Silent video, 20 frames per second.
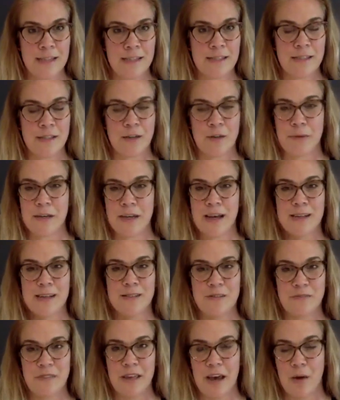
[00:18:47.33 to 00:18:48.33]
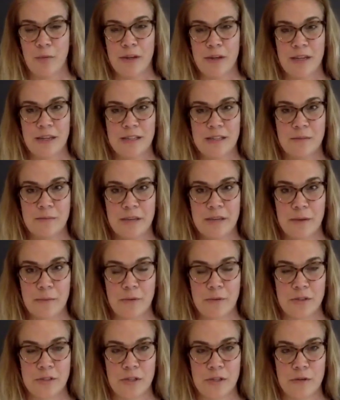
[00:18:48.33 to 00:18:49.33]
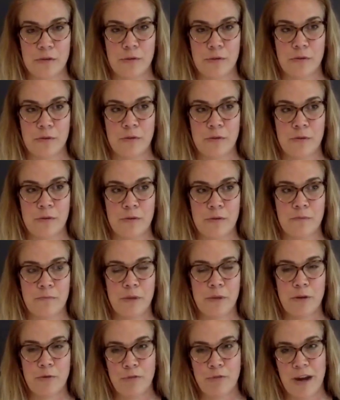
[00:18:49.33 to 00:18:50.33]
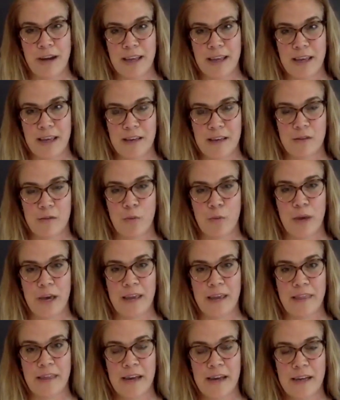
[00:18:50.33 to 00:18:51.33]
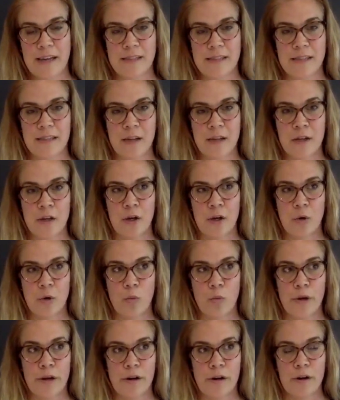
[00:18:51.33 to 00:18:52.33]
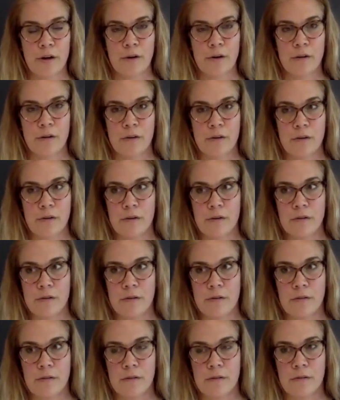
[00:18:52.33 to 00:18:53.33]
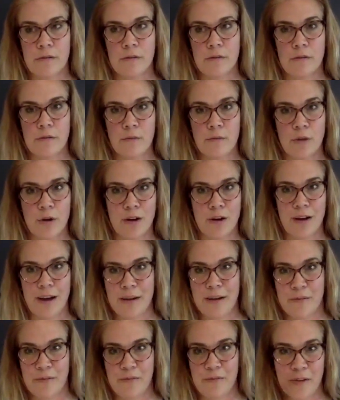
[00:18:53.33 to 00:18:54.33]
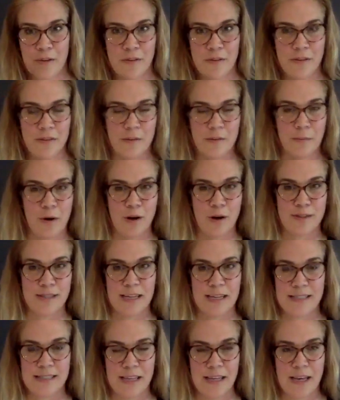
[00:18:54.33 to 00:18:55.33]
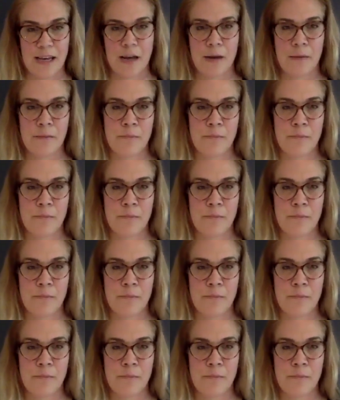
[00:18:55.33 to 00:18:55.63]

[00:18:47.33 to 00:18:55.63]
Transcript: So because of that, we need to be able to be ready in the way that we're kind of fielding the balls as they come.